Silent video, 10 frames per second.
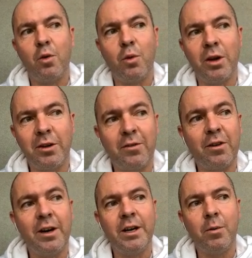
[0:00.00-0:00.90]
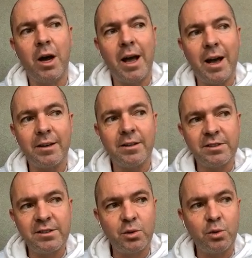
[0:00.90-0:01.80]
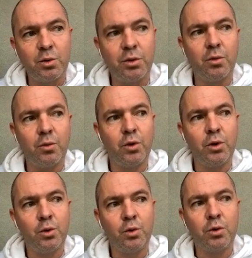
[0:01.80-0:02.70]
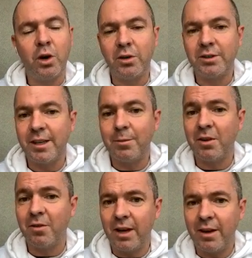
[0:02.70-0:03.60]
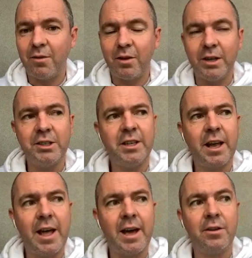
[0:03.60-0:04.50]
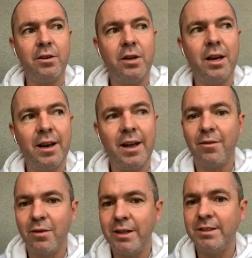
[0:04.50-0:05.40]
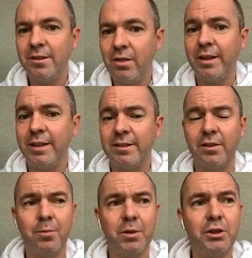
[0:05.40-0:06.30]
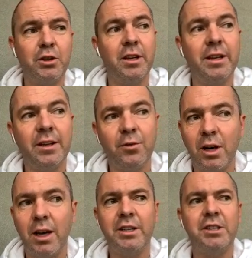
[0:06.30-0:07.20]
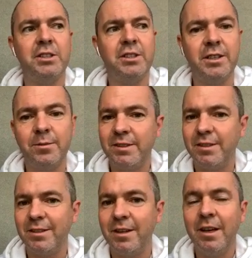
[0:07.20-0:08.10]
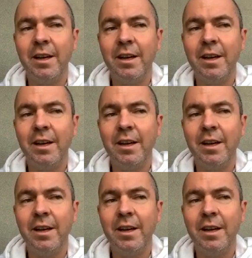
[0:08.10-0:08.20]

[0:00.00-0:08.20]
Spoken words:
I wanted freedom. I understood the real concept of leverage and how to leverage things and opportunity and relationships and